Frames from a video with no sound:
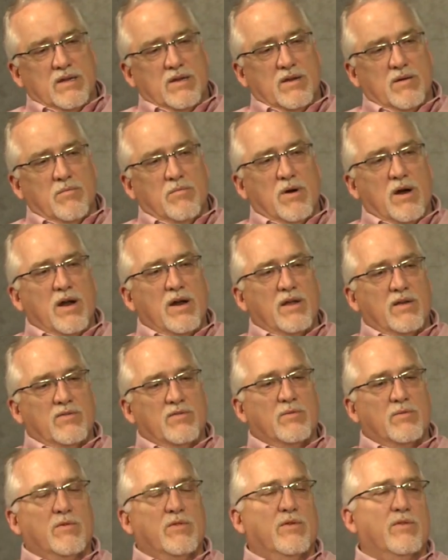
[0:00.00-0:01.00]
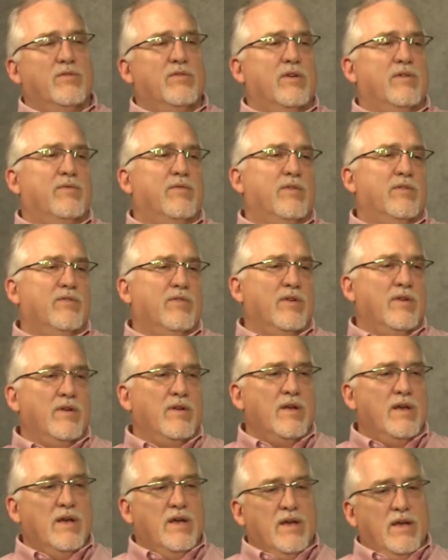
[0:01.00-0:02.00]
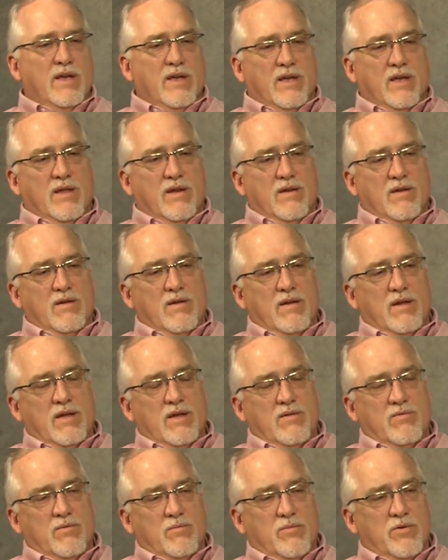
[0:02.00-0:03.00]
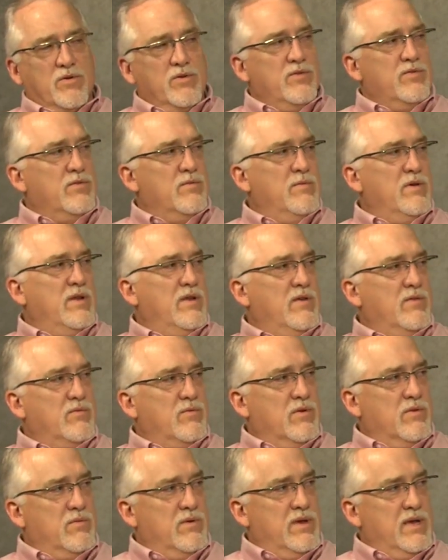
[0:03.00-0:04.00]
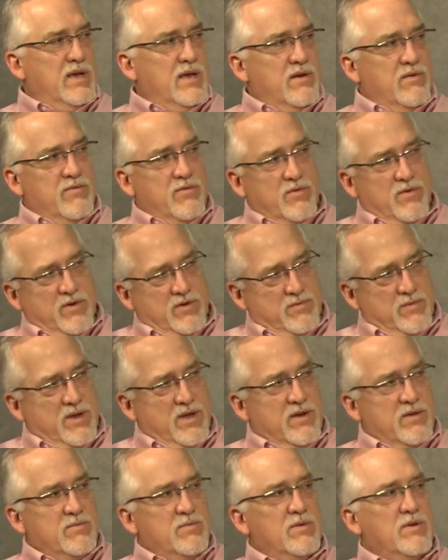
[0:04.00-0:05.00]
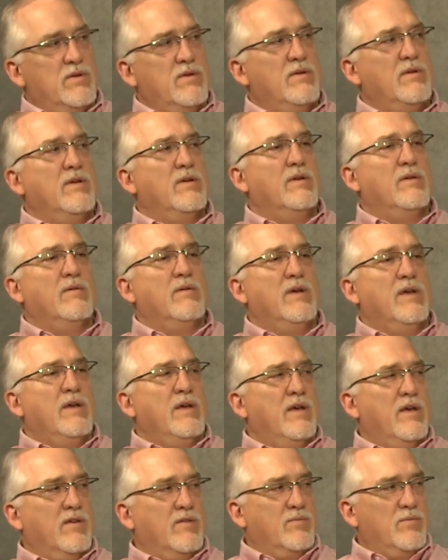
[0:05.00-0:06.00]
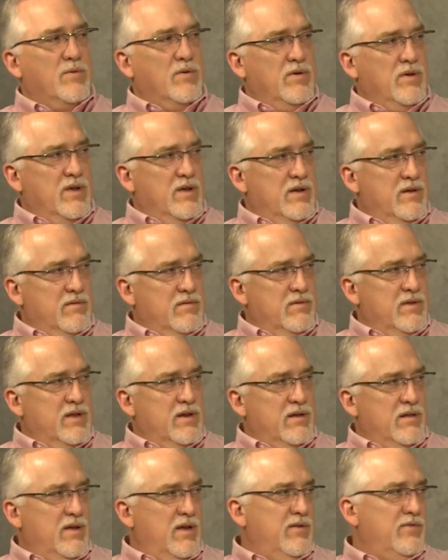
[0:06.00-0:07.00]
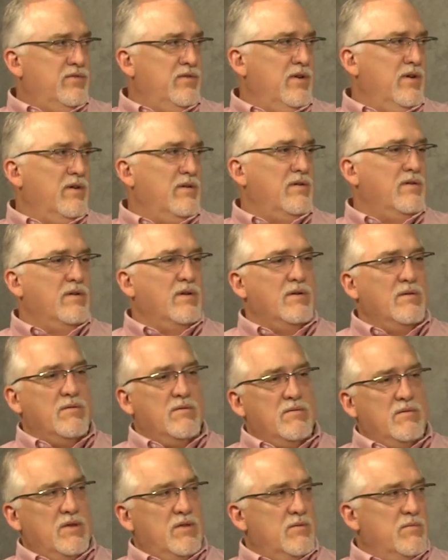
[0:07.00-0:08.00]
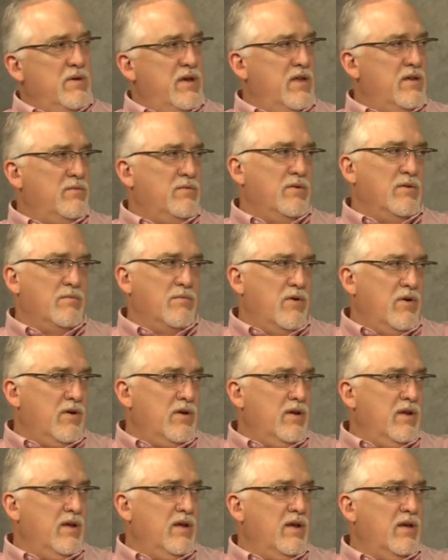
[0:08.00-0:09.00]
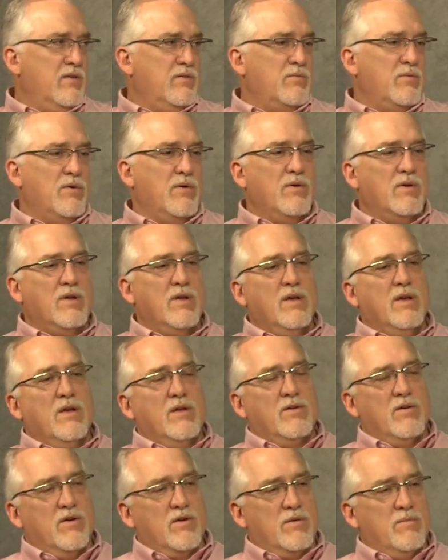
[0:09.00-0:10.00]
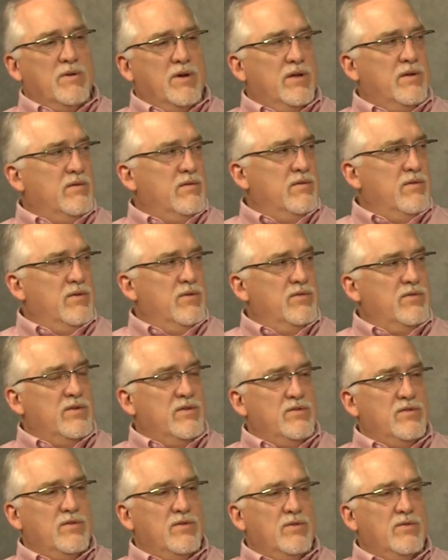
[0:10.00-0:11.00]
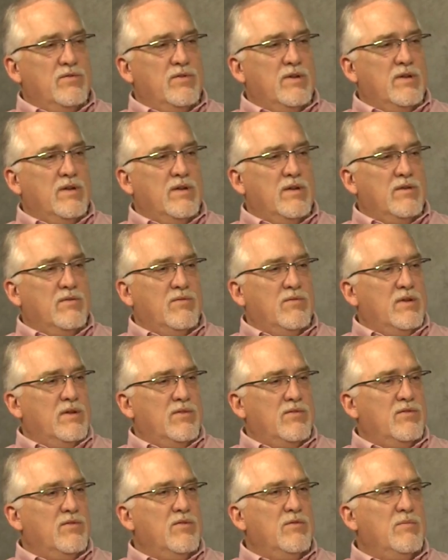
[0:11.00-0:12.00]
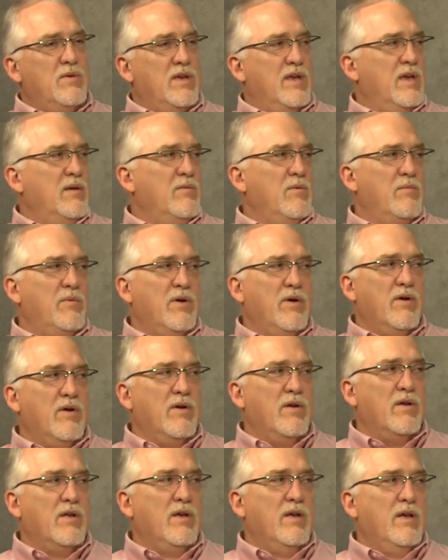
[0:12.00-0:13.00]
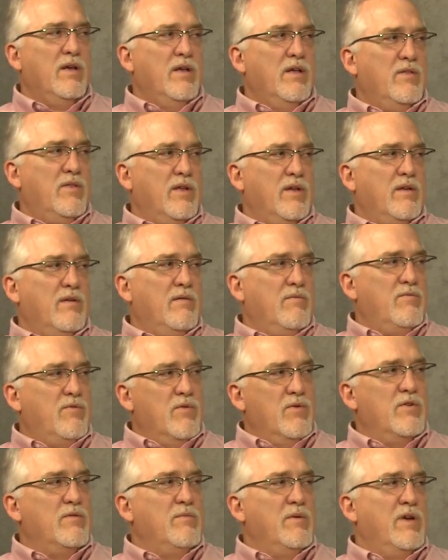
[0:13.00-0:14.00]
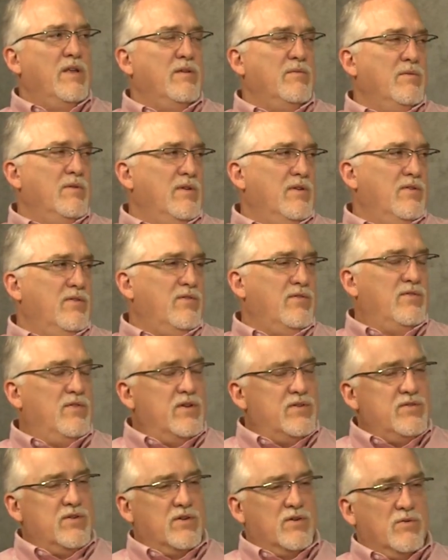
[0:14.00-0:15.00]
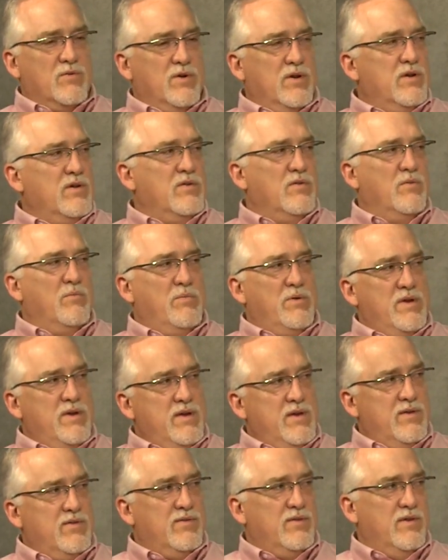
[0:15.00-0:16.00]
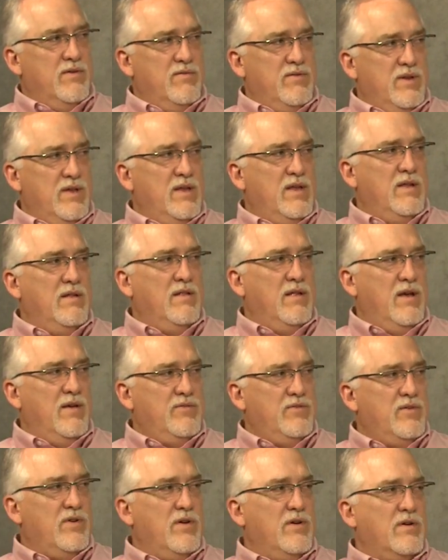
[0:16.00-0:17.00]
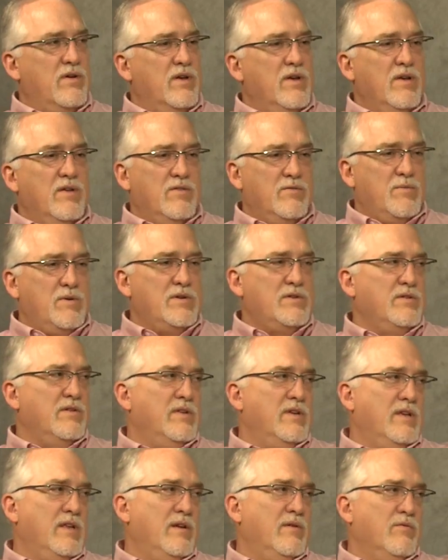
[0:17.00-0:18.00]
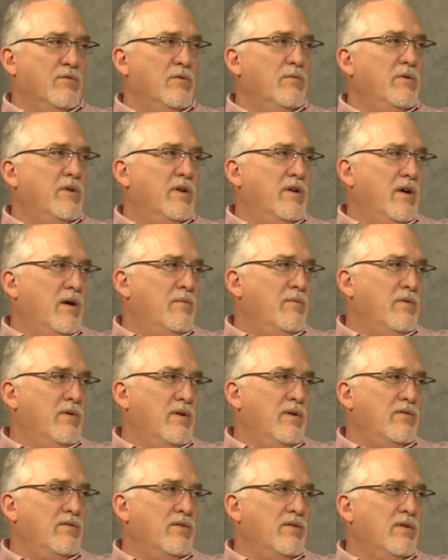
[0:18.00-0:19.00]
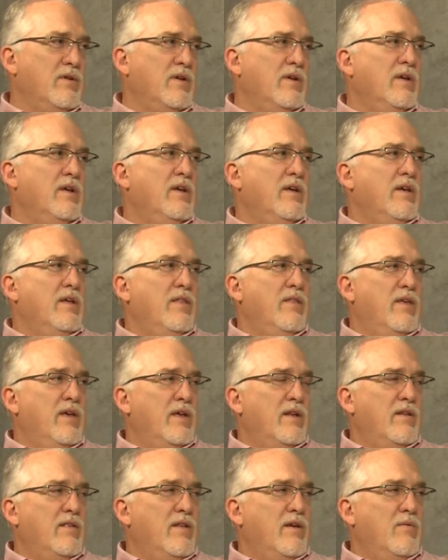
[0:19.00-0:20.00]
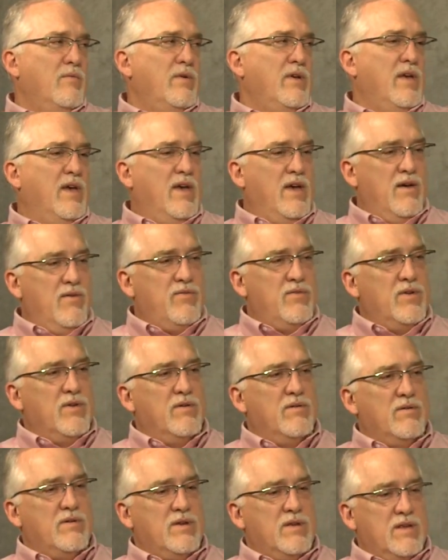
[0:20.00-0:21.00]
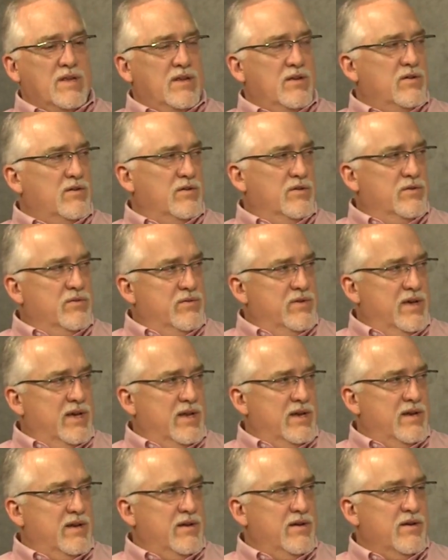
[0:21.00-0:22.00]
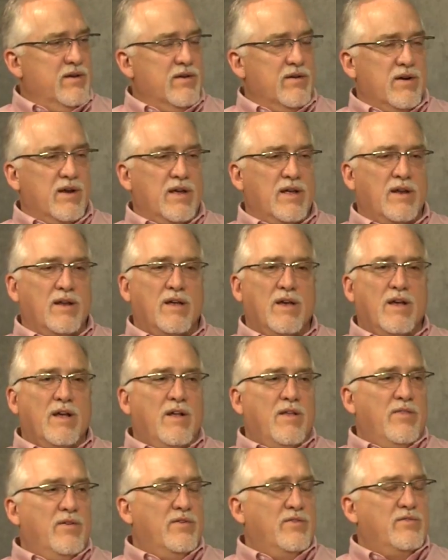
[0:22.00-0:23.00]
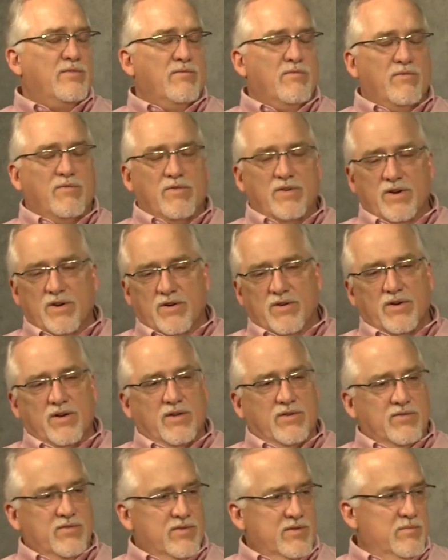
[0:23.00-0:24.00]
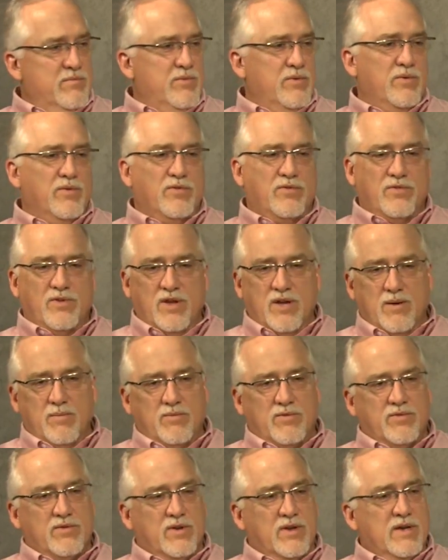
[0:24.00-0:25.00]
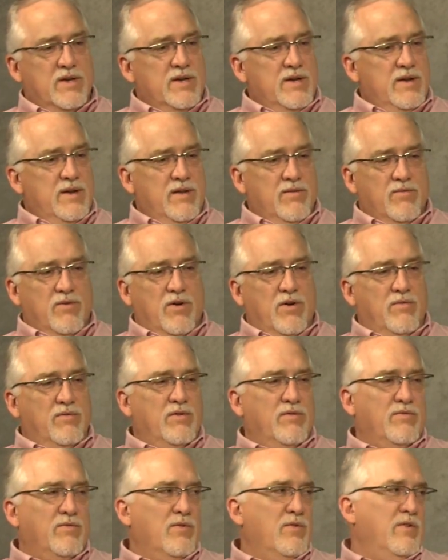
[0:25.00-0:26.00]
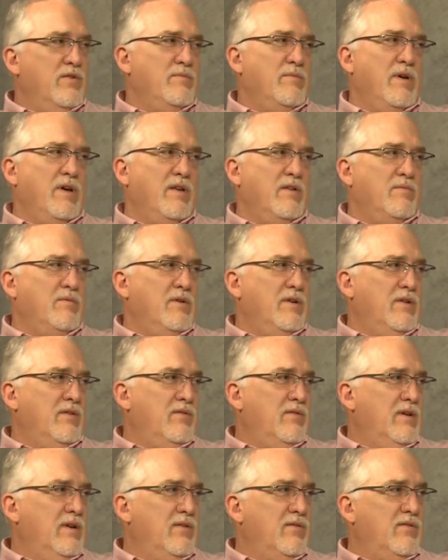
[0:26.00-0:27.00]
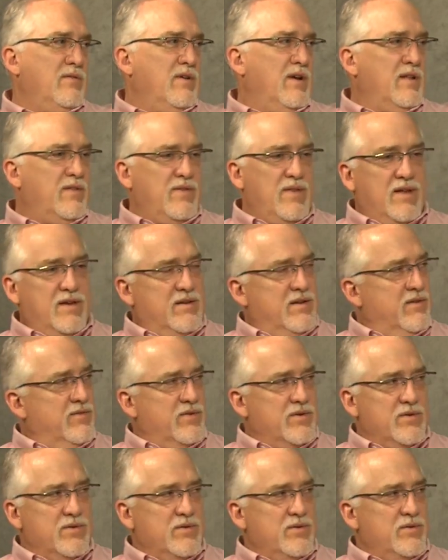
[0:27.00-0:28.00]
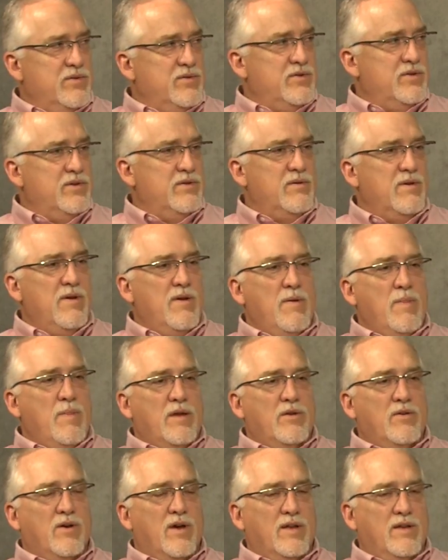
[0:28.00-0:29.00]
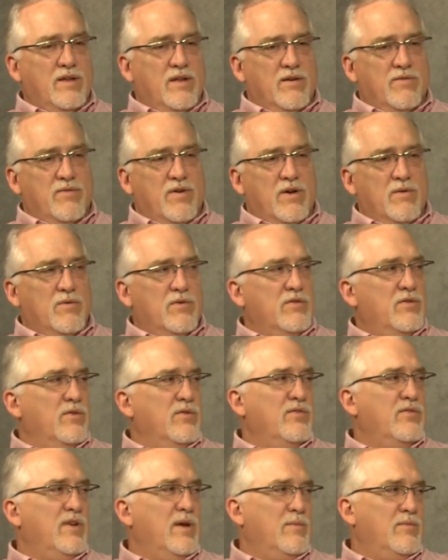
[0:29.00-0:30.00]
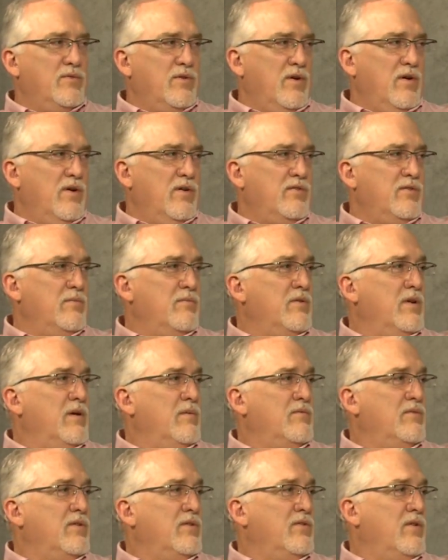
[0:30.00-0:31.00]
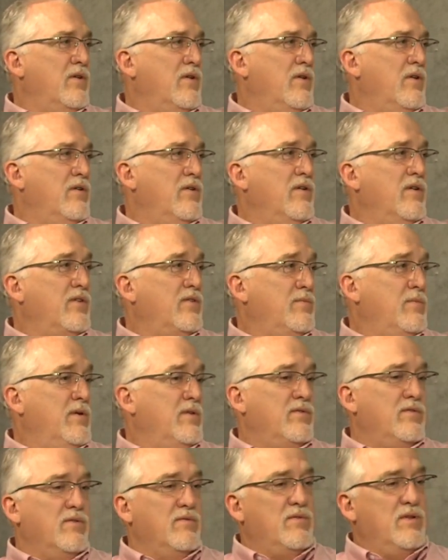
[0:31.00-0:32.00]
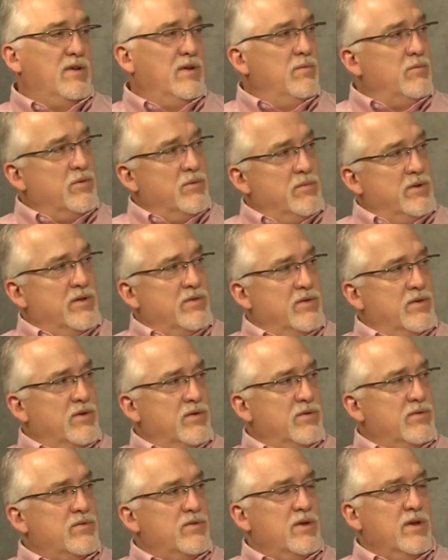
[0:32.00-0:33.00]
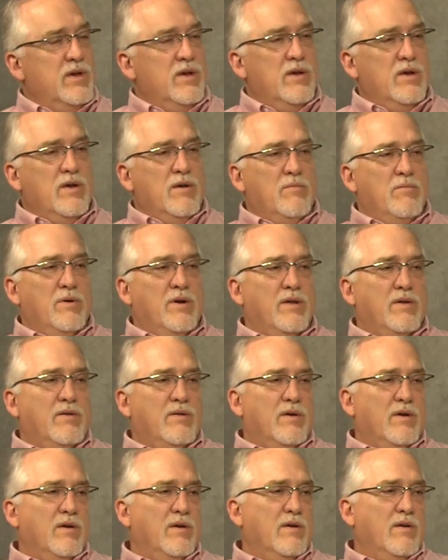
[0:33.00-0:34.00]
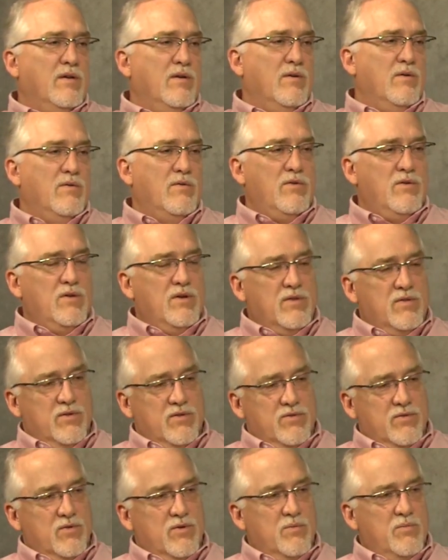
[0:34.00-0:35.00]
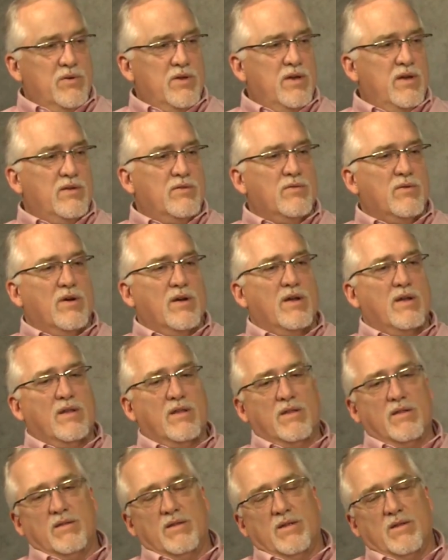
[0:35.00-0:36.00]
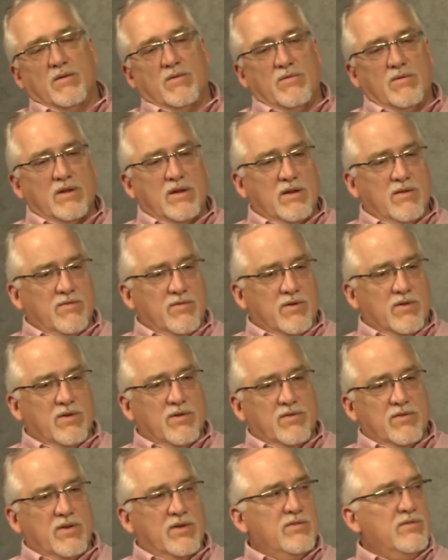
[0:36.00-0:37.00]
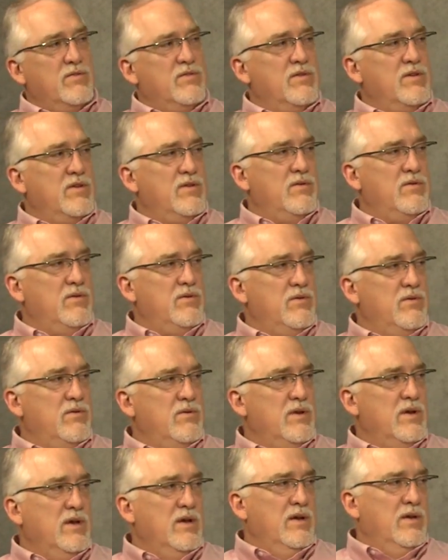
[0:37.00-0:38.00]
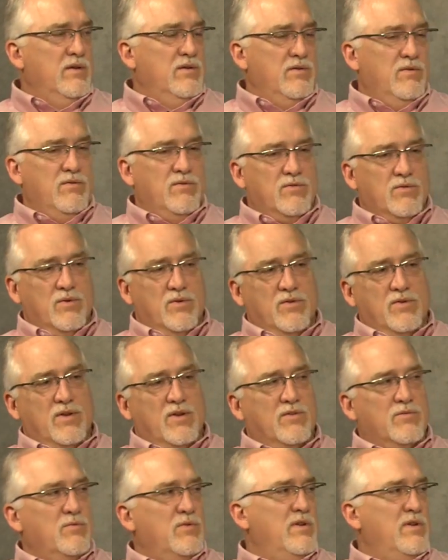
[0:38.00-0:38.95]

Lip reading: combining of those efforts and having producer meetings where we had a forage management expert and a livestock either management or marketing expert talk about those issues, it soon became apparent that forage management is such a critical piece of any livestock, especially any ruminant operation, that we have to include that in here. And there's some very simple steps involved in forage management. It's not that difficult to identify what those steps are. Sometimes it's hard or expensive to implement those, but you get the soil pH right, then any fertilization that you do soil tests.